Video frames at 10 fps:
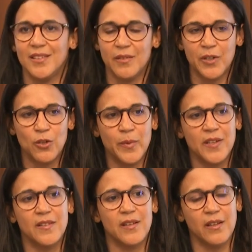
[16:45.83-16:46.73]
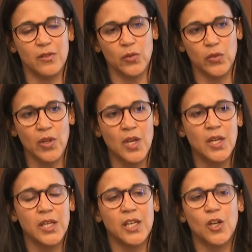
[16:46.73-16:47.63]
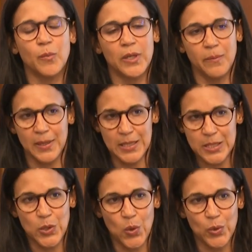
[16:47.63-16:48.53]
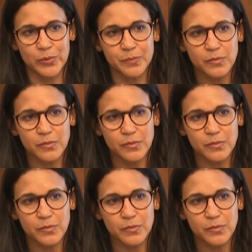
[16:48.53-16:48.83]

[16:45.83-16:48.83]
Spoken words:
development status, income level, and so on.